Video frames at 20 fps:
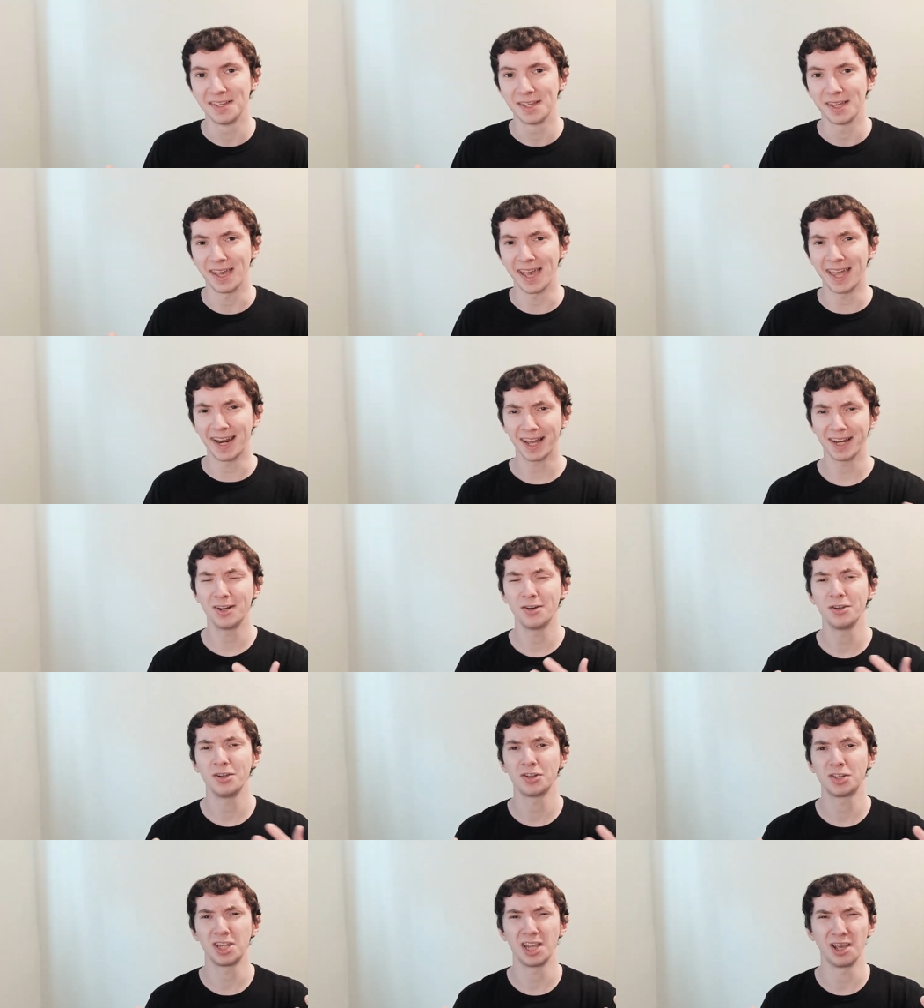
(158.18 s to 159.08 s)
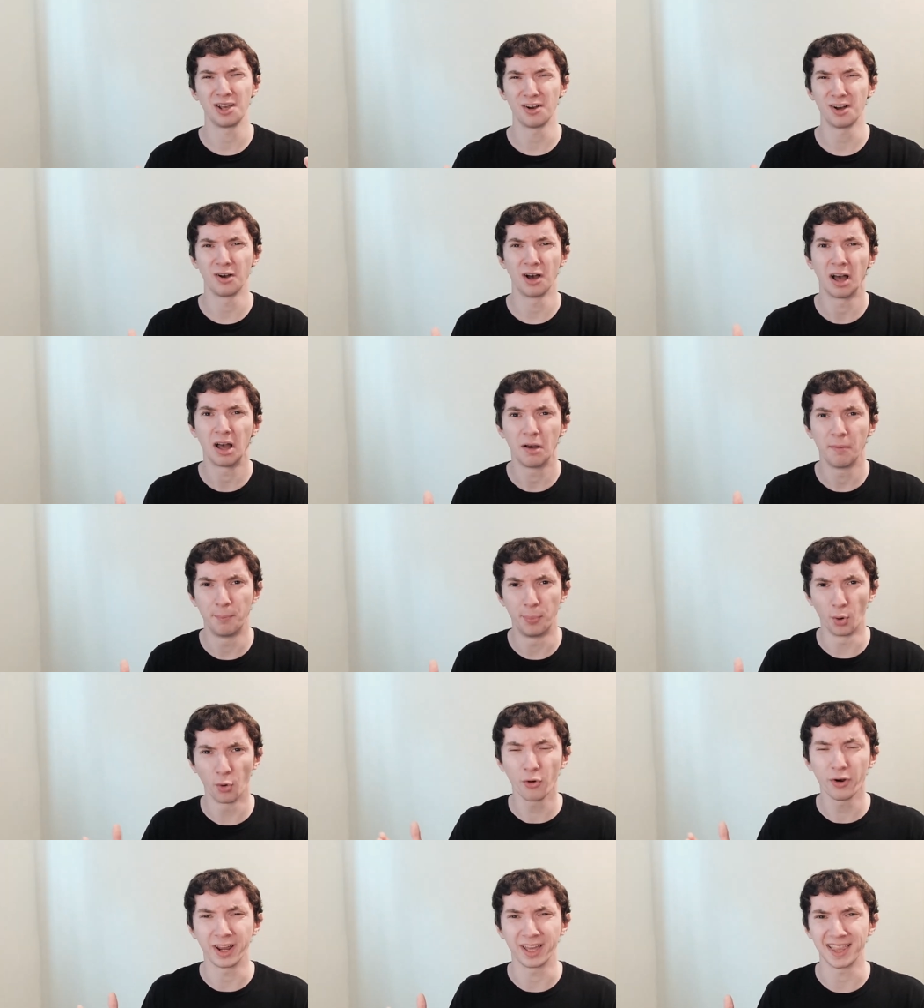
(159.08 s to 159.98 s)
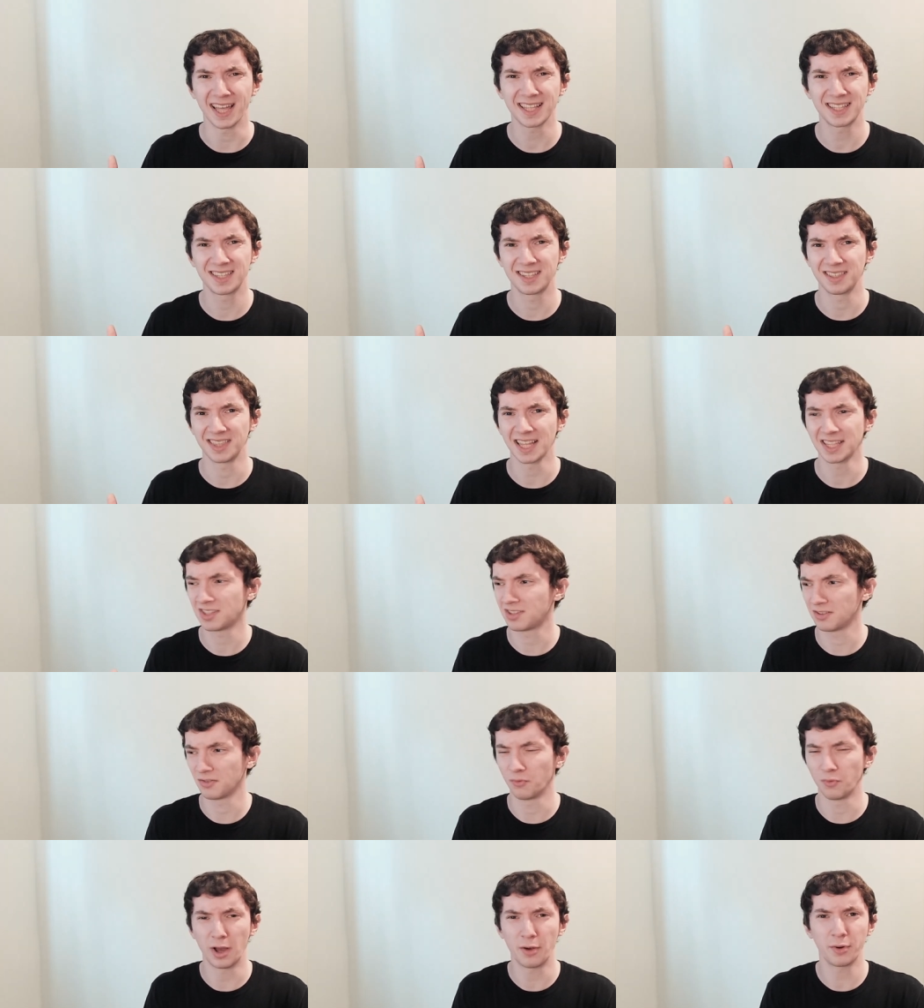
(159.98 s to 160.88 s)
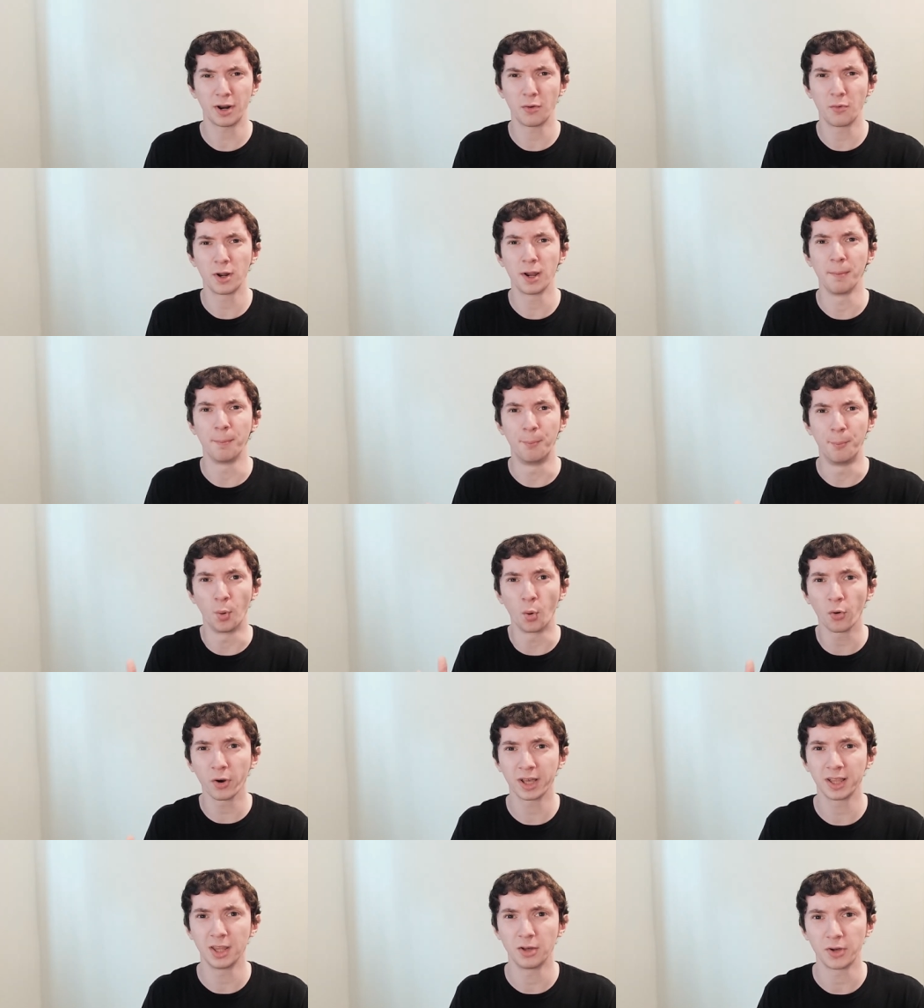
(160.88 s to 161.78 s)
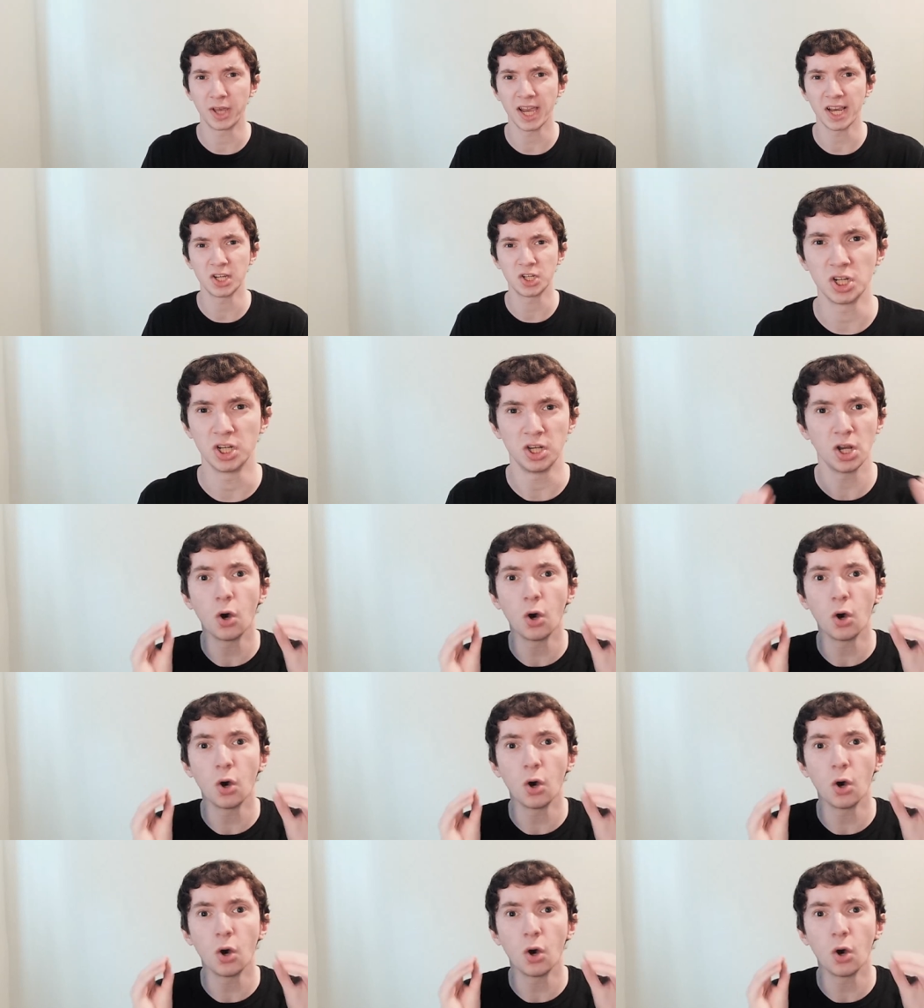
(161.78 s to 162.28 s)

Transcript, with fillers: And I know you're saying, "Oh, boring. That's that's why would I want a boring location?"